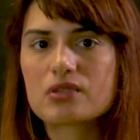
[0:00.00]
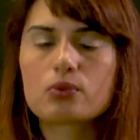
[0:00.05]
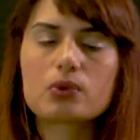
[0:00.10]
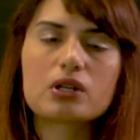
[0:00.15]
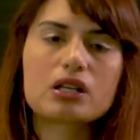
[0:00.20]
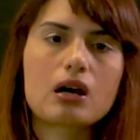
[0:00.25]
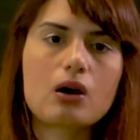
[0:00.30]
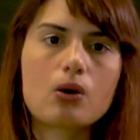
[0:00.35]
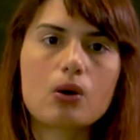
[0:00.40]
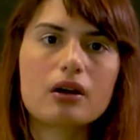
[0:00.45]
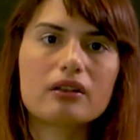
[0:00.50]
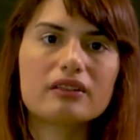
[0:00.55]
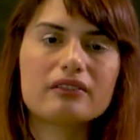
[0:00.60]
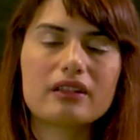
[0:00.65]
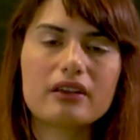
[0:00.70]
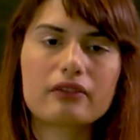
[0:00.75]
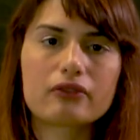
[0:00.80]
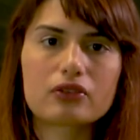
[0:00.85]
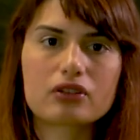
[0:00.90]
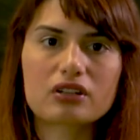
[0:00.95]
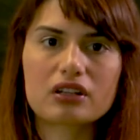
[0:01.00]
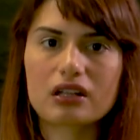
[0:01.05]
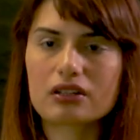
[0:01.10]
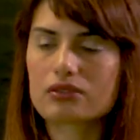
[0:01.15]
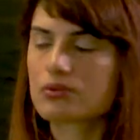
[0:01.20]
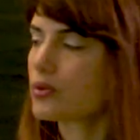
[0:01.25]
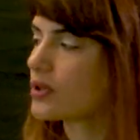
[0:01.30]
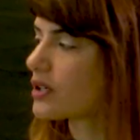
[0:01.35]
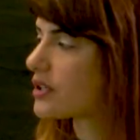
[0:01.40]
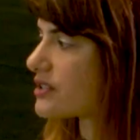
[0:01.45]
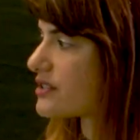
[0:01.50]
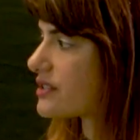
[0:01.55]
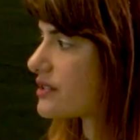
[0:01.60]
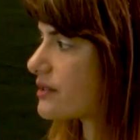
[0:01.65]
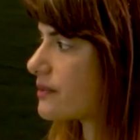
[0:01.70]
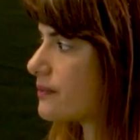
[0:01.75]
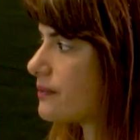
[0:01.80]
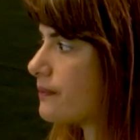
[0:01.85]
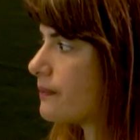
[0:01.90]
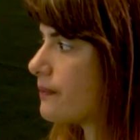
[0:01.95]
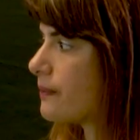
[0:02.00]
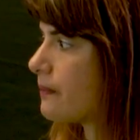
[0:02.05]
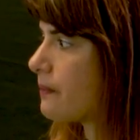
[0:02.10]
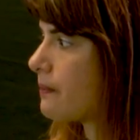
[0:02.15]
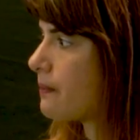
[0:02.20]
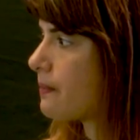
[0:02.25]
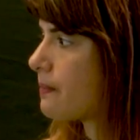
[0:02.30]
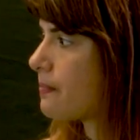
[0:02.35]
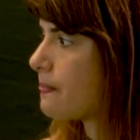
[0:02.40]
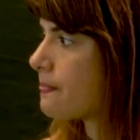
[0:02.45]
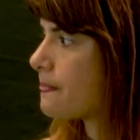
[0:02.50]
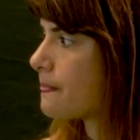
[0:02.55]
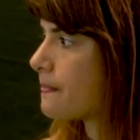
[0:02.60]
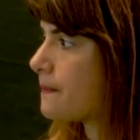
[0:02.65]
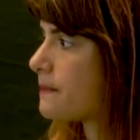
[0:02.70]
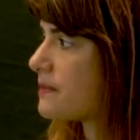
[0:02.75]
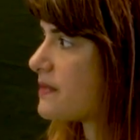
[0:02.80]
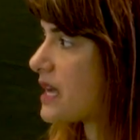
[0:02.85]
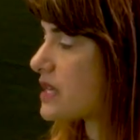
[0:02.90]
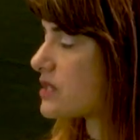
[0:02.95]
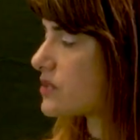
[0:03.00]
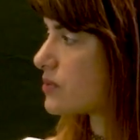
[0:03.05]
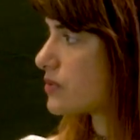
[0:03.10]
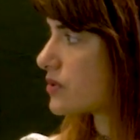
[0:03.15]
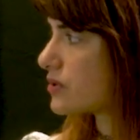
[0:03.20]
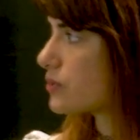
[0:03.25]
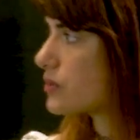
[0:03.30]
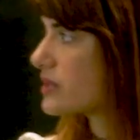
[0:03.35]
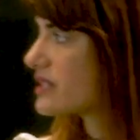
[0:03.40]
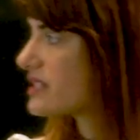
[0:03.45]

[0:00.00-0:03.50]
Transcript: we now have different networks. And that's what we